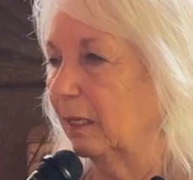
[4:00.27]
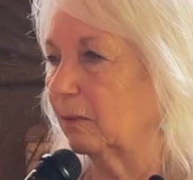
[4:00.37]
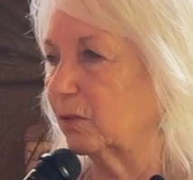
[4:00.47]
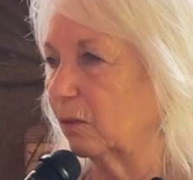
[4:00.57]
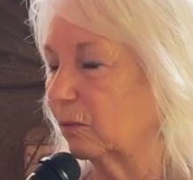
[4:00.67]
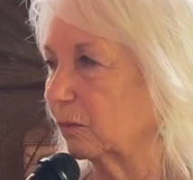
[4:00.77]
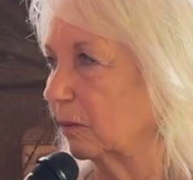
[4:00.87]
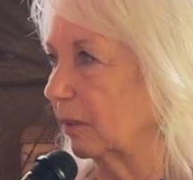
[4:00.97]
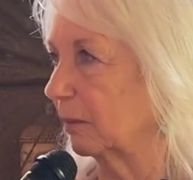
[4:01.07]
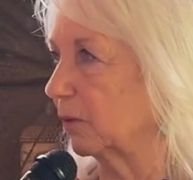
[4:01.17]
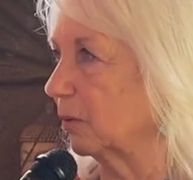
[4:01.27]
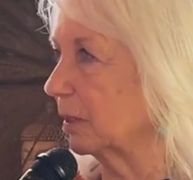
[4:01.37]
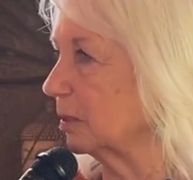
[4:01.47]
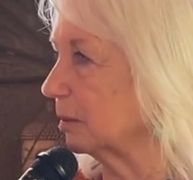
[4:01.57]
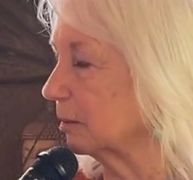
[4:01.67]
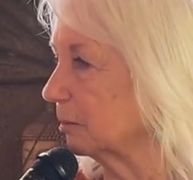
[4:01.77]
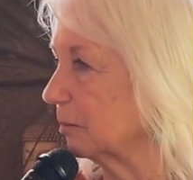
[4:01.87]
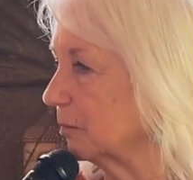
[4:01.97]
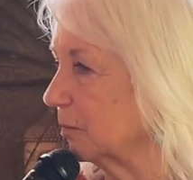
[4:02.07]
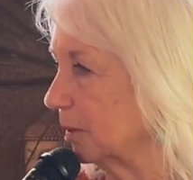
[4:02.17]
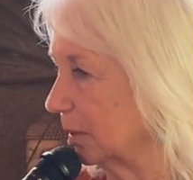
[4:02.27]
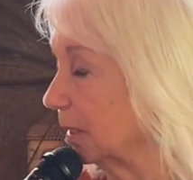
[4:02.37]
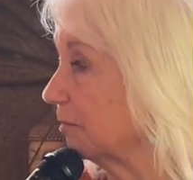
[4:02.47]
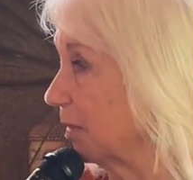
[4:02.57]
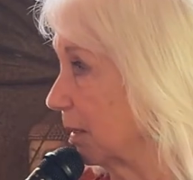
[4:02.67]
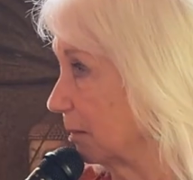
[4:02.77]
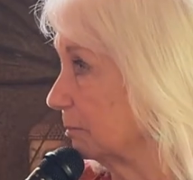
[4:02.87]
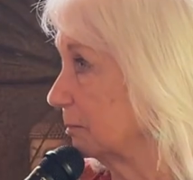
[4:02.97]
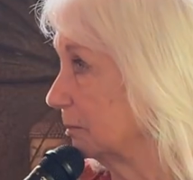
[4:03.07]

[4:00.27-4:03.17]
And so I'm going to give that.